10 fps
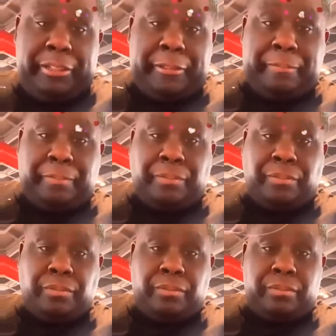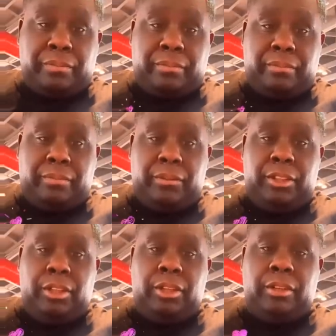
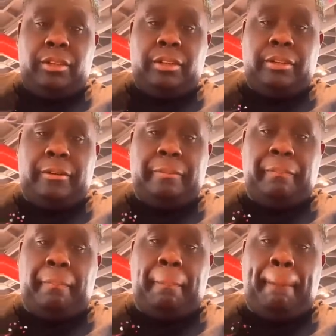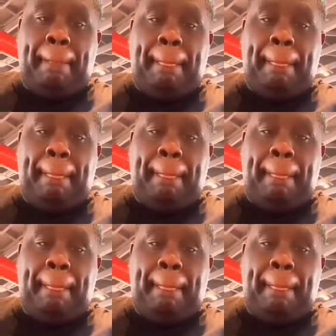(no one is talking)